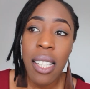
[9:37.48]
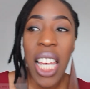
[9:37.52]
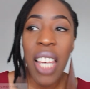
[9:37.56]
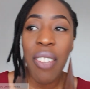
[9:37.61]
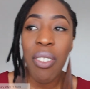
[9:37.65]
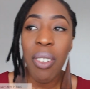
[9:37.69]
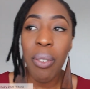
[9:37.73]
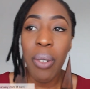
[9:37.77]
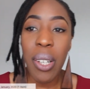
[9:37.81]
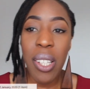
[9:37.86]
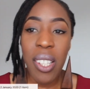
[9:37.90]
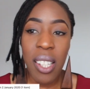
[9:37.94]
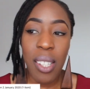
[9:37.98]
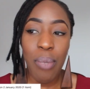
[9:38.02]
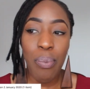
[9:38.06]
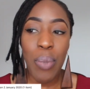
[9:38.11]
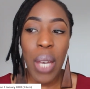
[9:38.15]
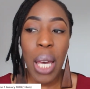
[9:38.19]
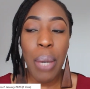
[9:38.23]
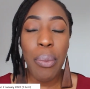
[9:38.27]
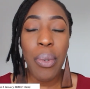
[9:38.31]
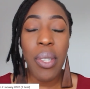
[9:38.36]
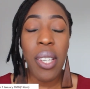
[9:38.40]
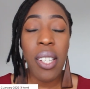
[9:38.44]
If you want to
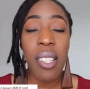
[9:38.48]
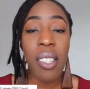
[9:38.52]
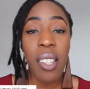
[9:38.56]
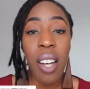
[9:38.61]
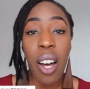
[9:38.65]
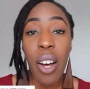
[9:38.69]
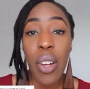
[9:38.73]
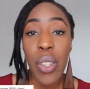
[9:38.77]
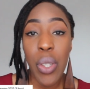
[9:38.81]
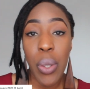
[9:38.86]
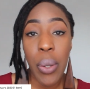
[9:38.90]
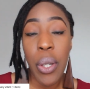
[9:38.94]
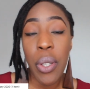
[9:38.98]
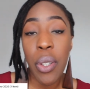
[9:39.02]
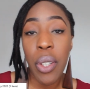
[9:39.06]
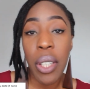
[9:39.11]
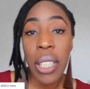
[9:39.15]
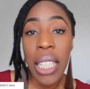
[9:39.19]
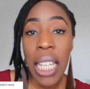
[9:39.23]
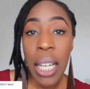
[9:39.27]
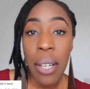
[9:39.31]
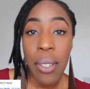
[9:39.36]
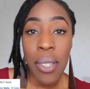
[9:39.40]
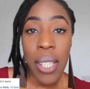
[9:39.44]
be able to start doing
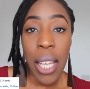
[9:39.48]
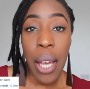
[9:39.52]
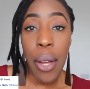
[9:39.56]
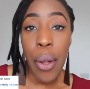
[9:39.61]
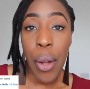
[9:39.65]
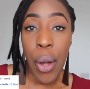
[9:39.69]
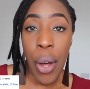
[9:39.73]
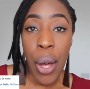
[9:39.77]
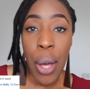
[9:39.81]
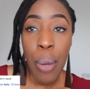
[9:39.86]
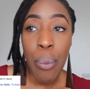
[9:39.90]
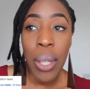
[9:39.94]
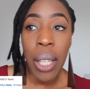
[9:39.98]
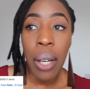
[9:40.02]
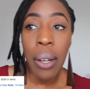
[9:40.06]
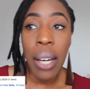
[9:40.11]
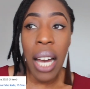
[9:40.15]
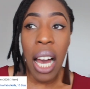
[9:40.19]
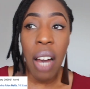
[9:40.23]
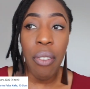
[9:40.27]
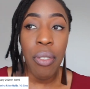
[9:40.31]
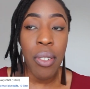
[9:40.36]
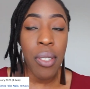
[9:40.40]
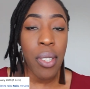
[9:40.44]
your nails at home without
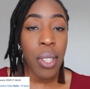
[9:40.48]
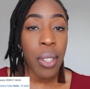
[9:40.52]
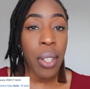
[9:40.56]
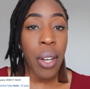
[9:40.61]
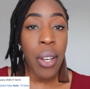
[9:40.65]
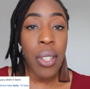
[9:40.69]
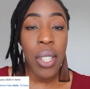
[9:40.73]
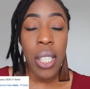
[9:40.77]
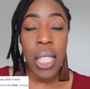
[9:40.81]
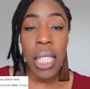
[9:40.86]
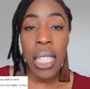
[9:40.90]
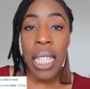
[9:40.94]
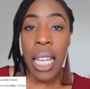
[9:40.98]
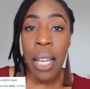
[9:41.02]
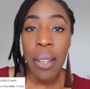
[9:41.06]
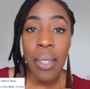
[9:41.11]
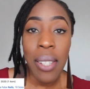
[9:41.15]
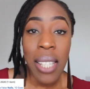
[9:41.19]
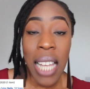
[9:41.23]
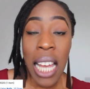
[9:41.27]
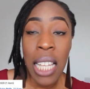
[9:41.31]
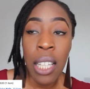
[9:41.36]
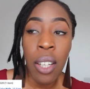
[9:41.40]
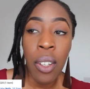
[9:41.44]
having to go to the nail
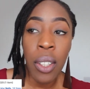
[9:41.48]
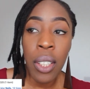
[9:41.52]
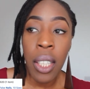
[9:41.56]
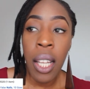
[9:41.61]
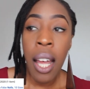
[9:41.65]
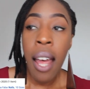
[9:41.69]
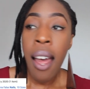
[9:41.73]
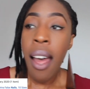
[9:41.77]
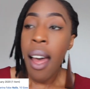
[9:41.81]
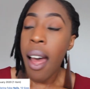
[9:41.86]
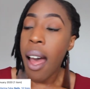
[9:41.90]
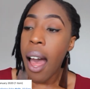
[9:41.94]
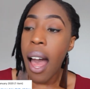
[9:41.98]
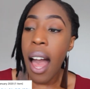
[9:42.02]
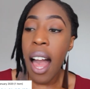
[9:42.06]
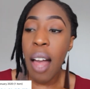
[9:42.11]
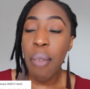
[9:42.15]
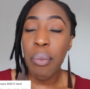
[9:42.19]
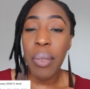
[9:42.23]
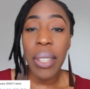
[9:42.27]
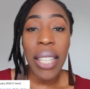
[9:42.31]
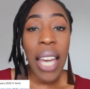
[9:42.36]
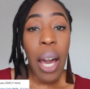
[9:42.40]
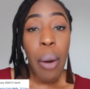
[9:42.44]
salon,
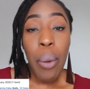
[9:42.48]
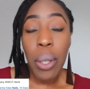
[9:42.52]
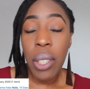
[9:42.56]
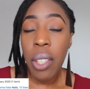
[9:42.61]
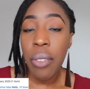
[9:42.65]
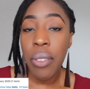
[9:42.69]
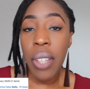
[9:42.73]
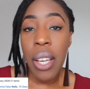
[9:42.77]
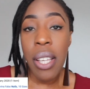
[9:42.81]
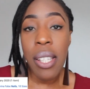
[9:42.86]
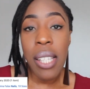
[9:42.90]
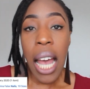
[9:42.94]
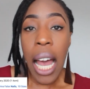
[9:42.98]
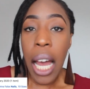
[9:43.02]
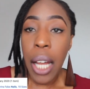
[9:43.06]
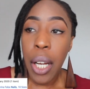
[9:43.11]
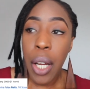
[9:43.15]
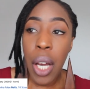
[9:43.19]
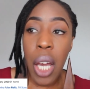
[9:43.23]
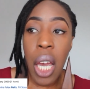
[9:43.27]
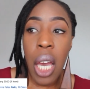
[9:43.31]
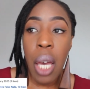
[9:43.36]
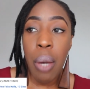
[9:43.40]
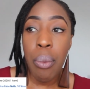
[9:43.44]
get one of those
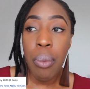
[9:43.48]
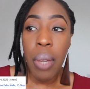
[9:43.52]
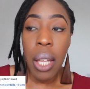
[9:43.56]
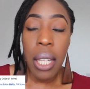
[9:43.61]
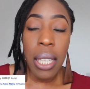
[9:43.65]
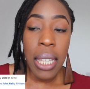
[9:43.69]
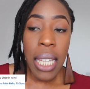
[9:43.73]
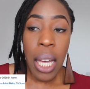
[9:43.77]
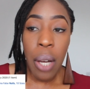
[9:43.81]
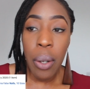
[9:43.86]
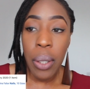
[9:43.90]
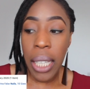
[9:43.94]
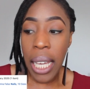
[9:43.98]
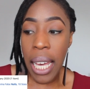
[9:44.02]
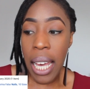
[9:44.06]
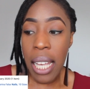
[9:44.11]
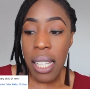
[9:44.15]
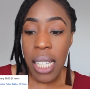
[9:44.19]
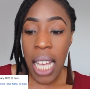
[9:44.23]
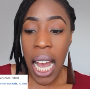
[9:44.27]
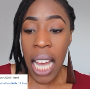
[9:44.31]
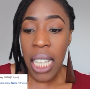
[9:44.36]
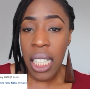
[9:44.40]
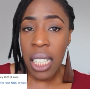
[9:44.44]
at-home nail
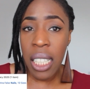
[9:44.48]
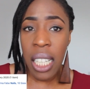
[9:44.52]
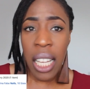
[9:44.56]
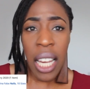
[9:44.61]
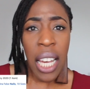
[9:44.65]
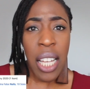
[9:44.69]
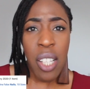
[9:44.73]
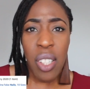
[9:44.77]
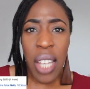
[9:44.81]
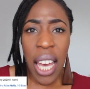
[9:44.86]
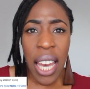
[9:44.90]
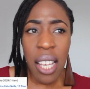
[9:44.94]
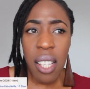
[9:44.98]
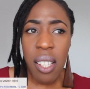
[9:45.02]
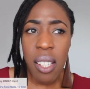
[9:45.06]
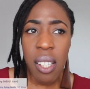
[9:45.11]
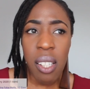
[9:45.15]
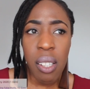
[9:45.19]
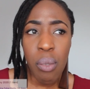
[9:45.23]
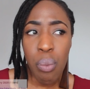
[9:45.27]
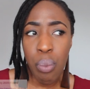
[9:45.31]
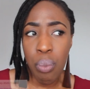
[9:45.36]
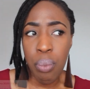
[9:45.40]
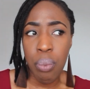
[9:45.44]
kits, and it
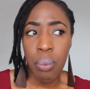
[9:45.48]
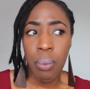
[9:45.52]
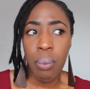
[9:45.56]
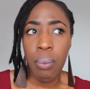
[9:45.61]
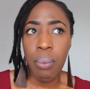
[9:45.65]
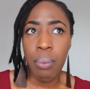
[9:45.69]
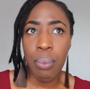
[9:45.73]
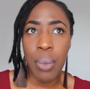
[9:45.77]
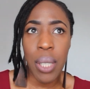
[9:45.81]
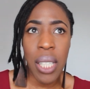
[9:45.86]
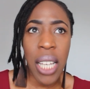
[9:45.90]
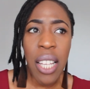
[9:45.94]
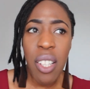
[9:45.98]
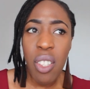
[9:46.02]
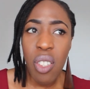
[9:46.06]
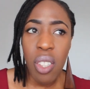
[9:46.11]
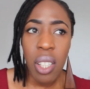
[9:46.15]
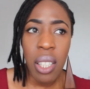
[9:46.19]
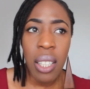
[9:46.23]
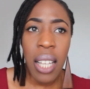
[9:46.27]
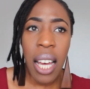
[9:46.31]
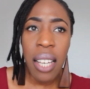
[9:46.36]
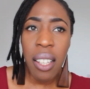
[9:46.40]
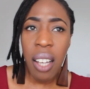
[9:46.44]
takes
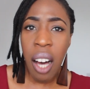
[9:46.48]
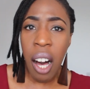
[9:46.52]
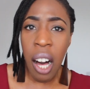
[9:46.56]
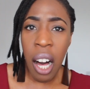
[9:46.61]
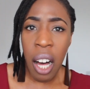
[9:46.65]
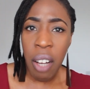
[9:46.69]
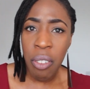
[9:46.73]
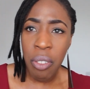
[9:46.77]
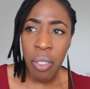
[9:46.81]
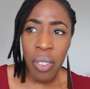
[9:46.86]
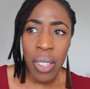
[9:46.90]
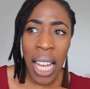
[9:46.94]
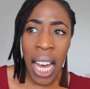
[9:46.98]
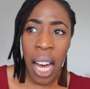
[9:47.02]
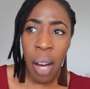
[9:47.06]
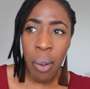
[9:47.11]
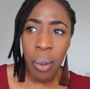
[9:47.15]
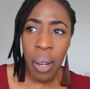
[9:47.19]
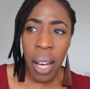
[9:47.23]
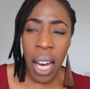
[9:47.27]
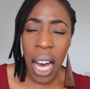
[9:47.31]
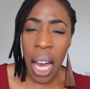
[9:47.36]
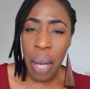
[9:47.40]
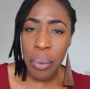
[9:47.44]
potentially like half an
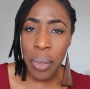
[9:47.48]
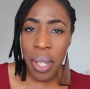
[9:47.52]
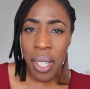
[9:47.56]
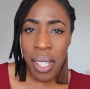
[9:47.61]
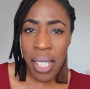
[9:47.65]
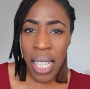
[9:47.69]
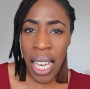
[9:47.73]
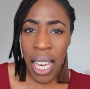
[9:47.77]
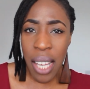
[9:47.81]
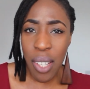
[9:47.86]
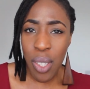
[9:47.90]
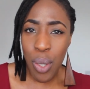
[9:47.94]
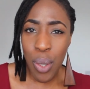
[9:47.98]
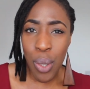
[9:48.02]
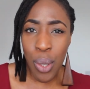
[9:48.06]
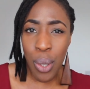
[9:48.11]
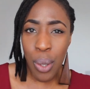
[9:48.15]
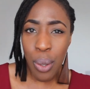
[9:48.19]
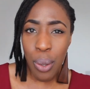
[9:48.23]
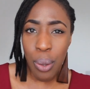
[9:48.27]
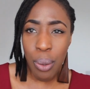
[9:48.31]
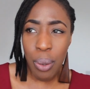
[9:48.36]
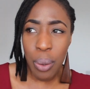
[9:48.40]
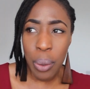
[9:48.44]
hour, I would say, to
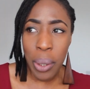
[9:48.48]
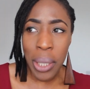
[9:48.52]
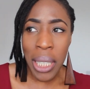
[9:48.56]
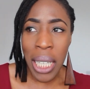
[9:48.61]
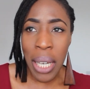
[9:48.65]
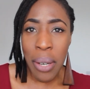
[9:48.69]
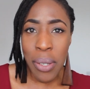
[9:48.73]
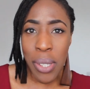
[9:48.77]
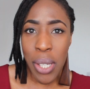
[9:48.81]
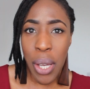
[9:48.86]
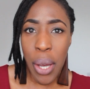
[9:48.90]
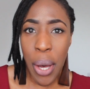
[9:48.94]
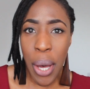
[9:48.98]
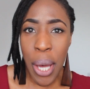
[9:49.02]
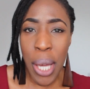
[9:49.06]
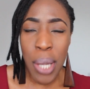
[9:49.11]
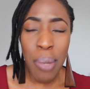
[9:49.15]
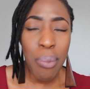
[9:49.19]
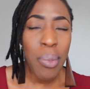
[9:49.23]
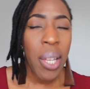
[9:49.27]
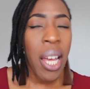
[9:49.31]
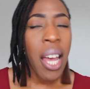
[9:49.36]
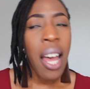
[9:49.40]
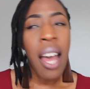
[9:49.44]
do your nails at
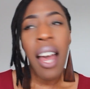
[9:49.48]
home.